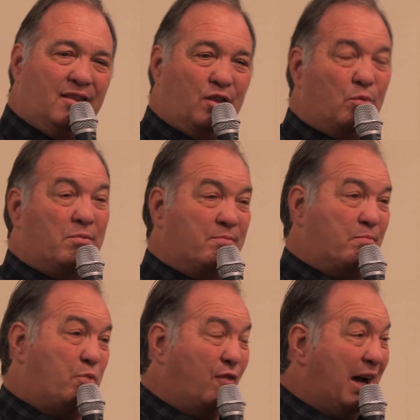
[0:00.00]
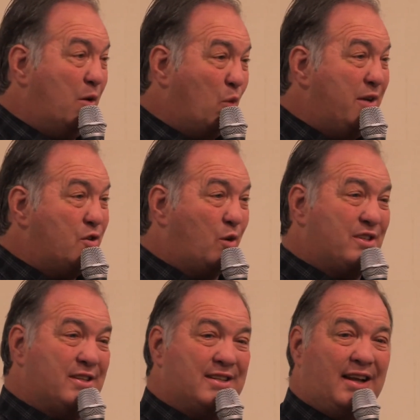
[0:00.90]
the provide
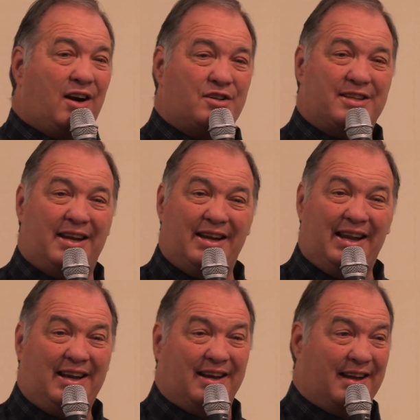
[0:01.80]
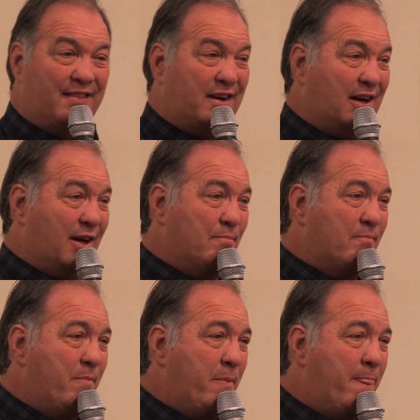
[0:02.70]
resources that our city needed at the time.
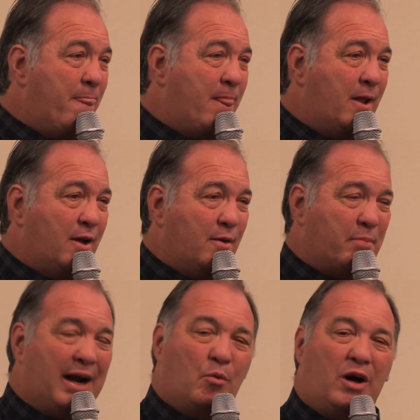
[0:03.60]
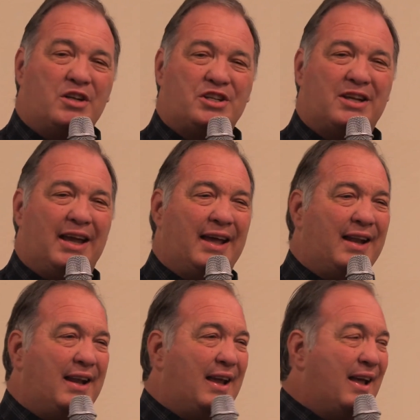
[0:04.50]
But I watched
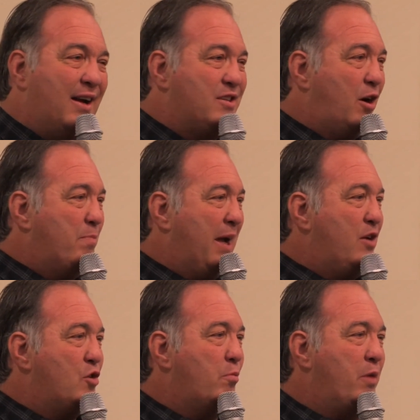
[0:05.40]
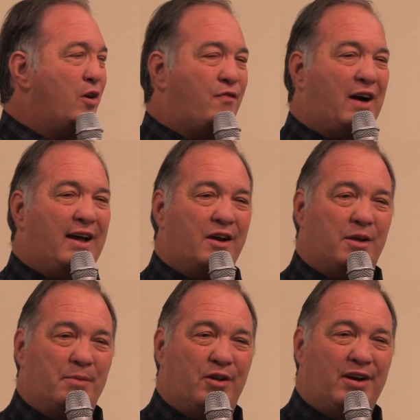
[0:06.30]
and I saw Pedro beautify a
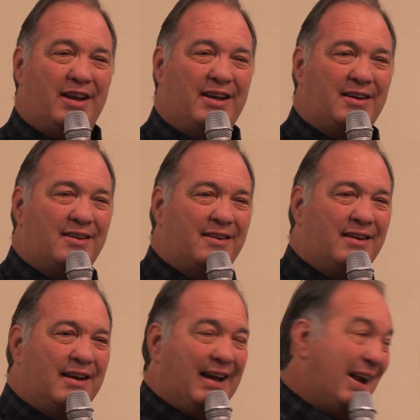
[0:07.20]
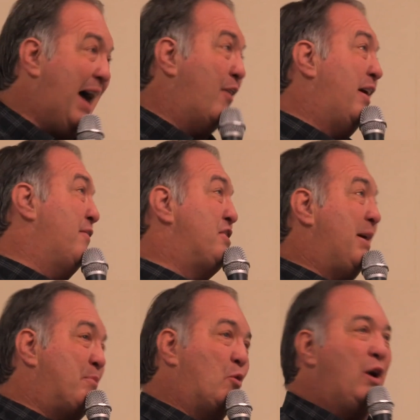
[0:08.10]
community, and now that I've
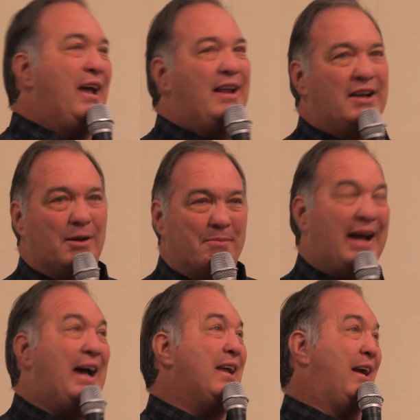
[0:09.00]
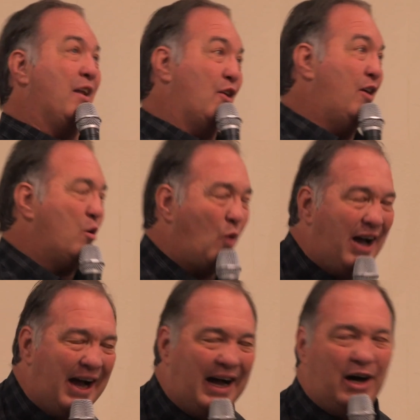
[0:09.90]
stepped away and come back and I look,
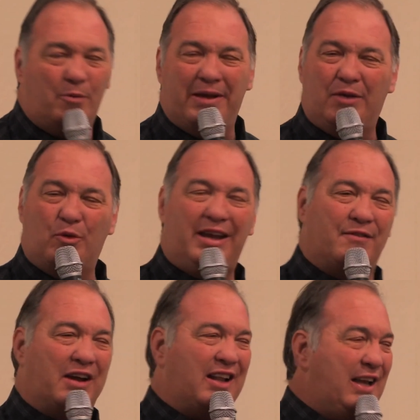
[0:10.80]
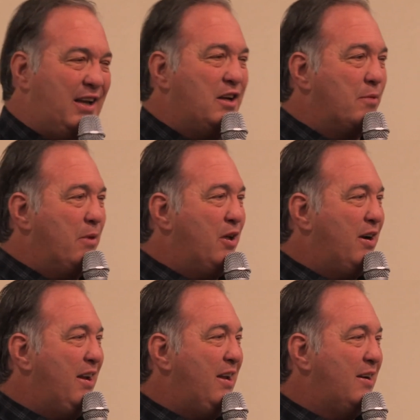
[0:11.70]
wow, man, we have a clean
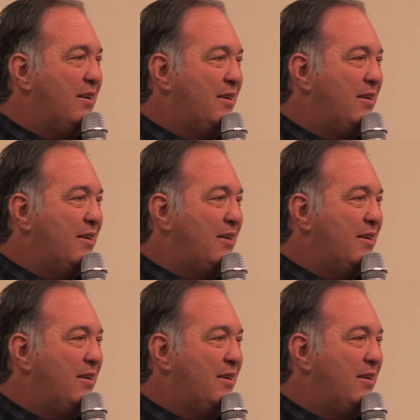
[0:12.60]
community.